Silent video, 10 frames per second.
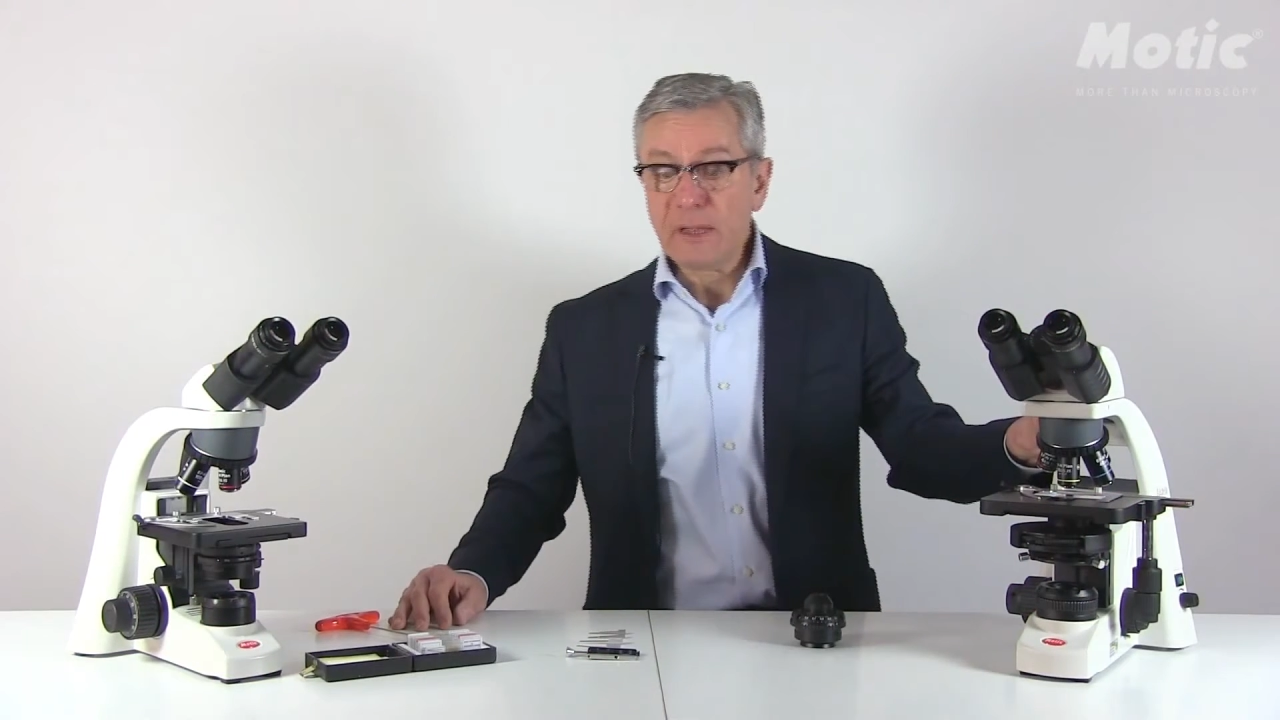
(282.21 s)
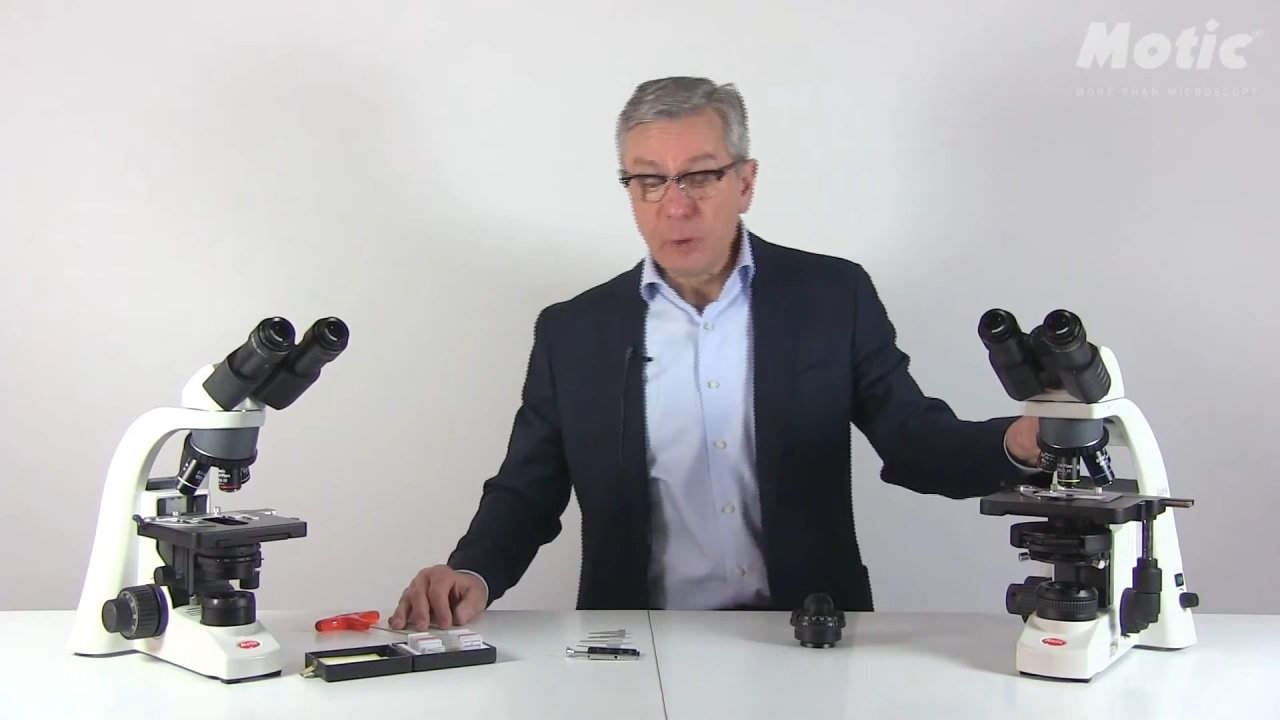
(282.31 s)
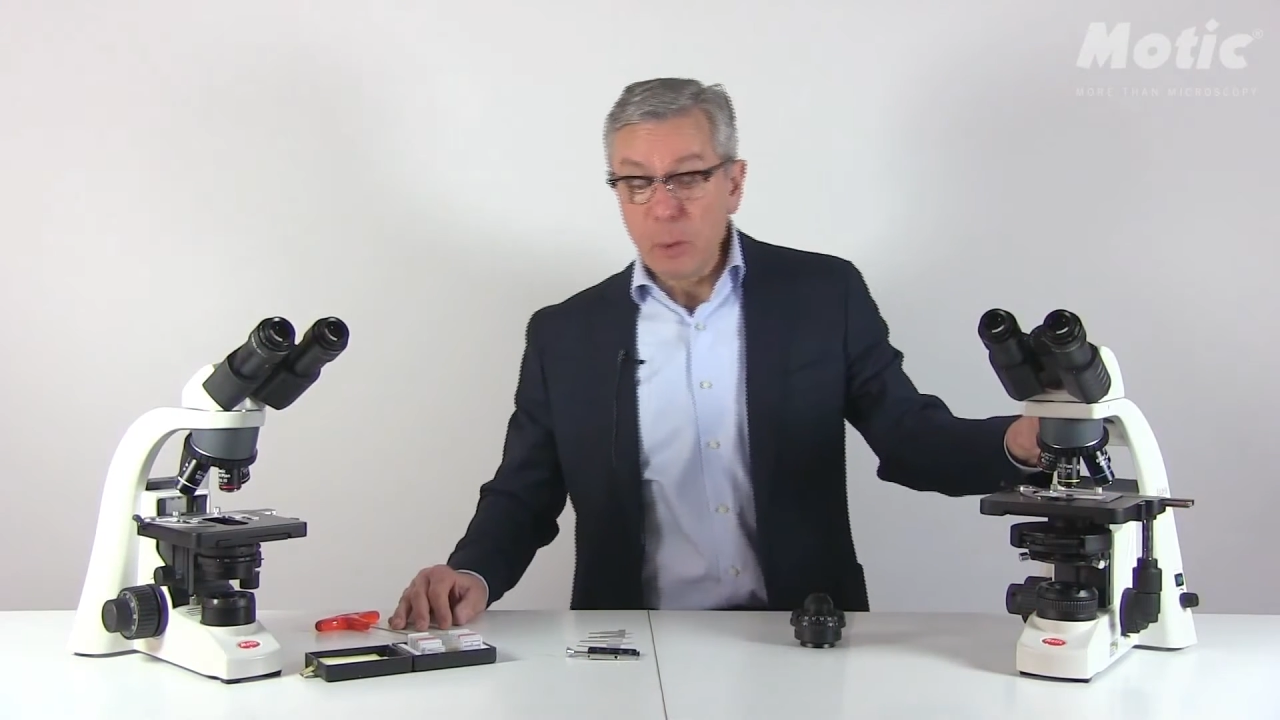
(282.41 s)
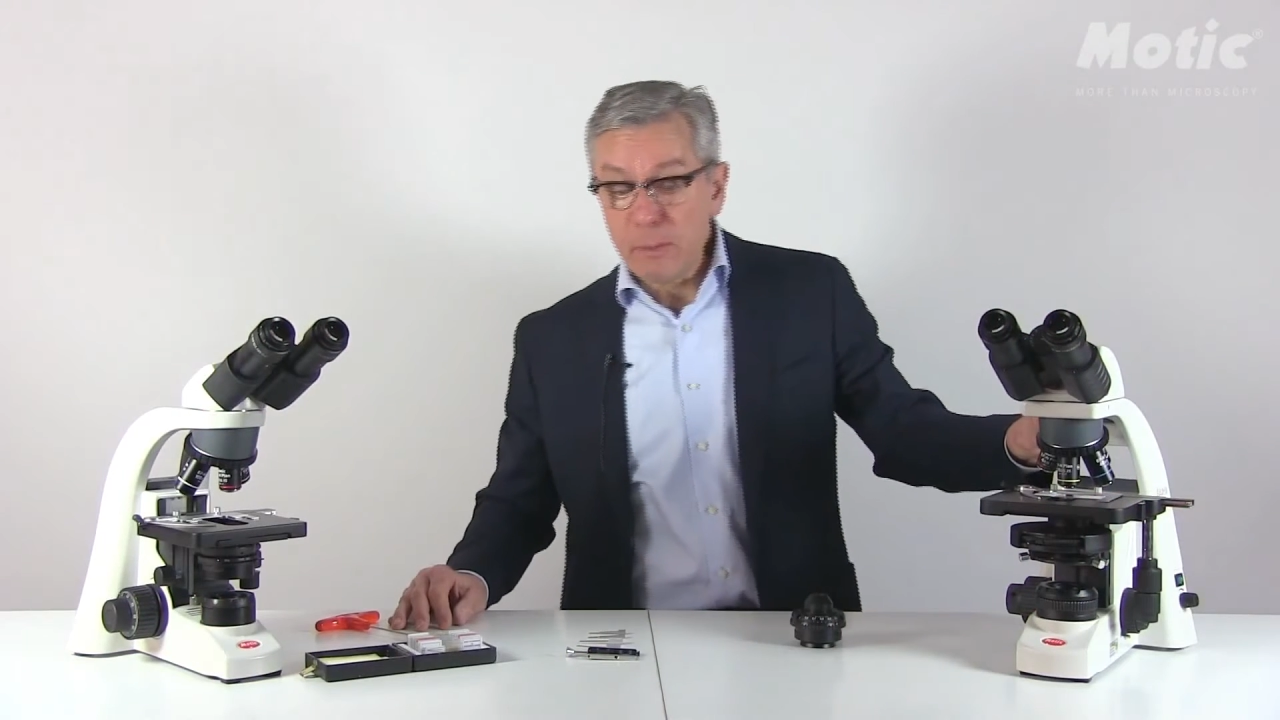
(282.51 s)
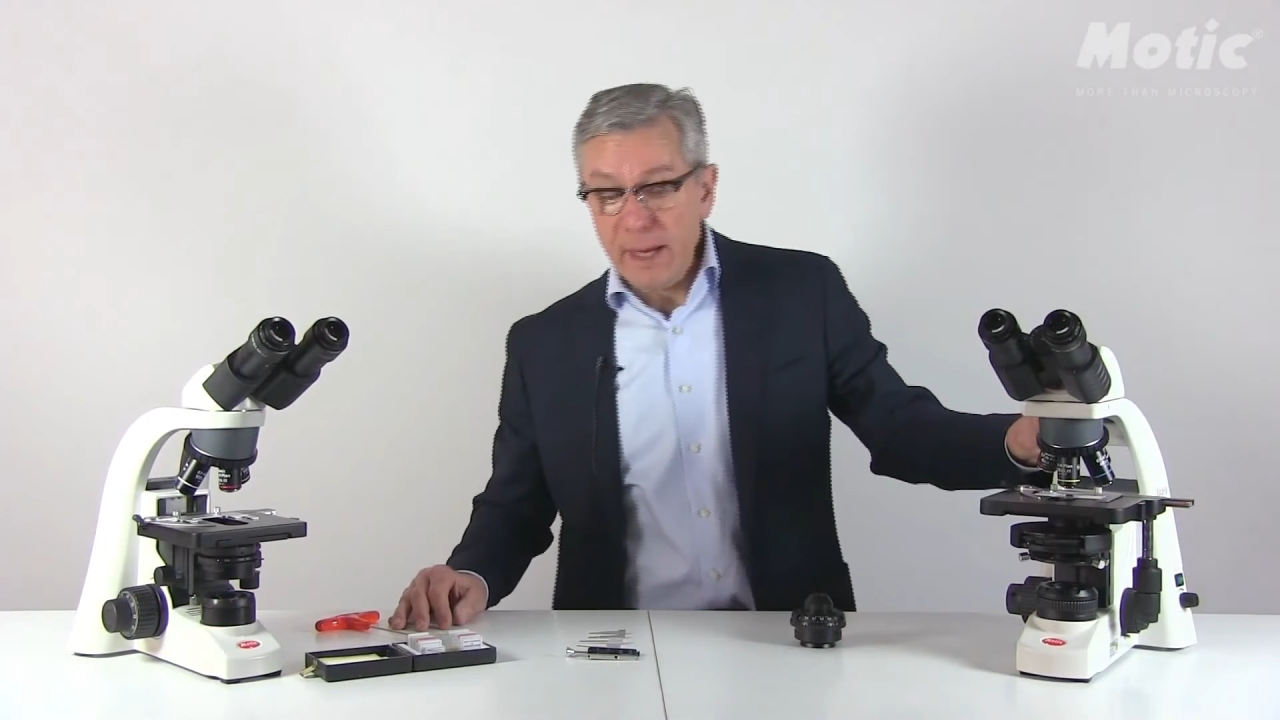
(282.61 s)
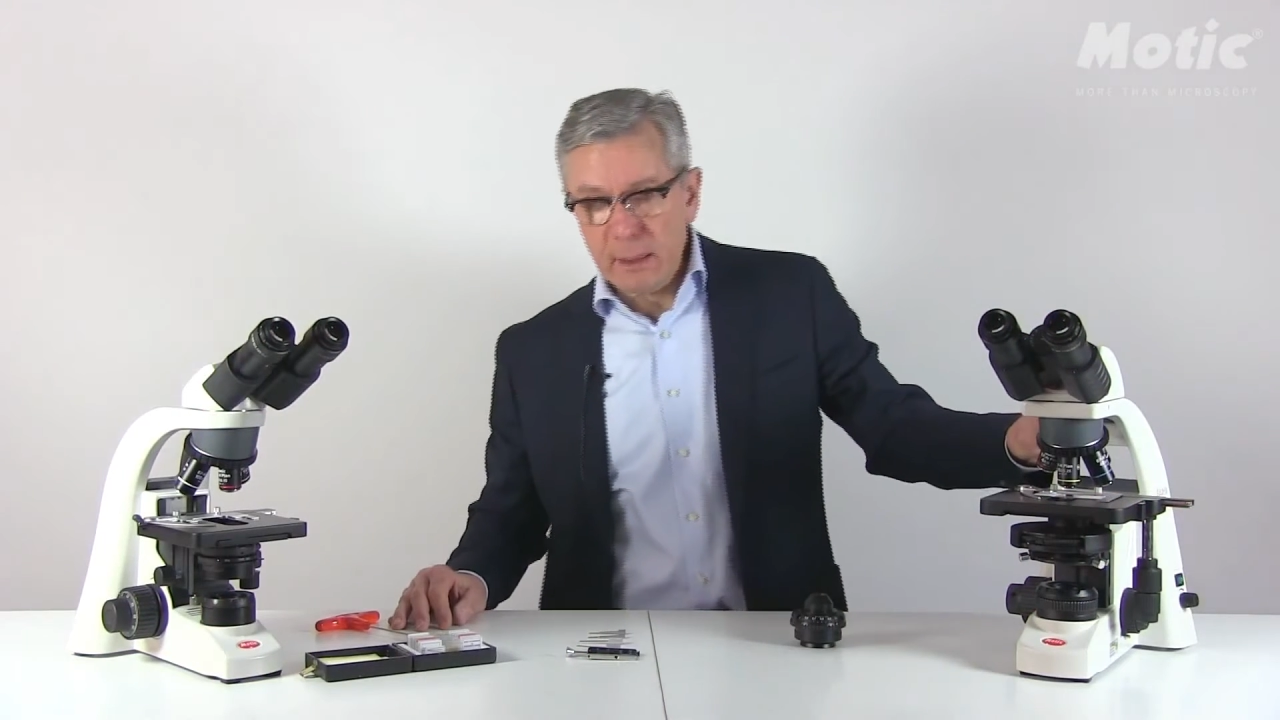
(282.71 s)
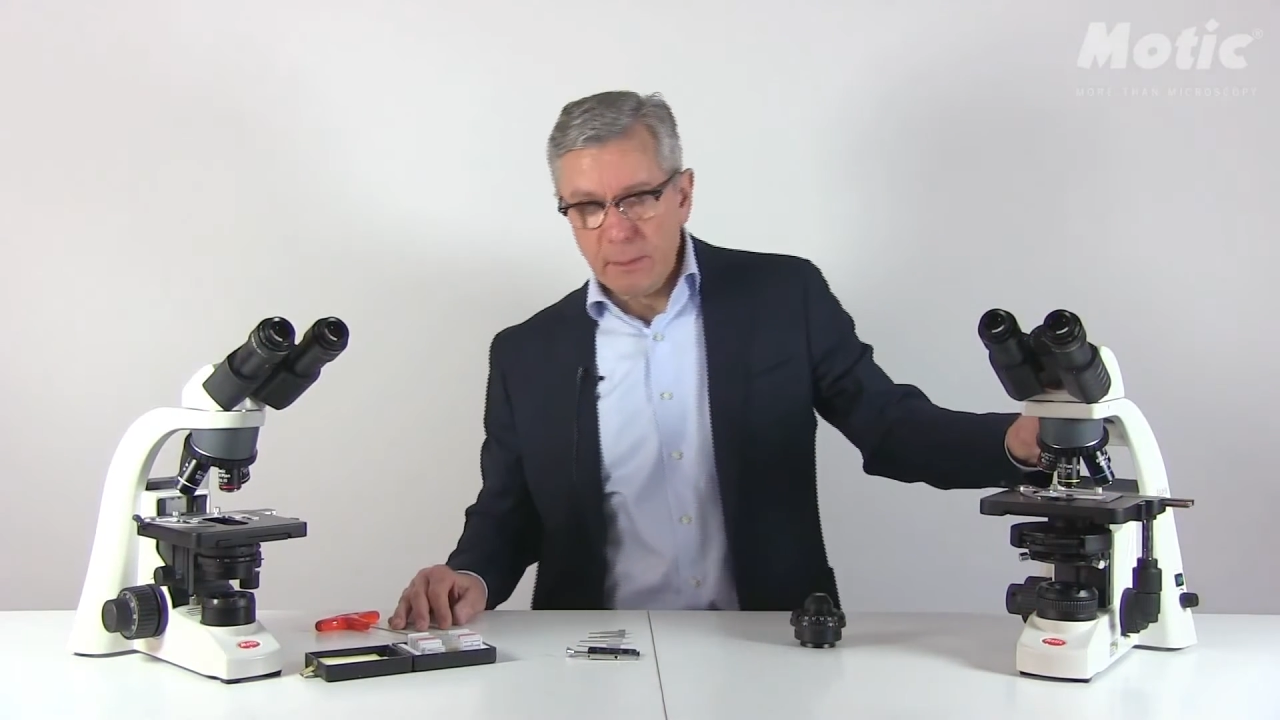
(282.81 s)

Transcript: left to be made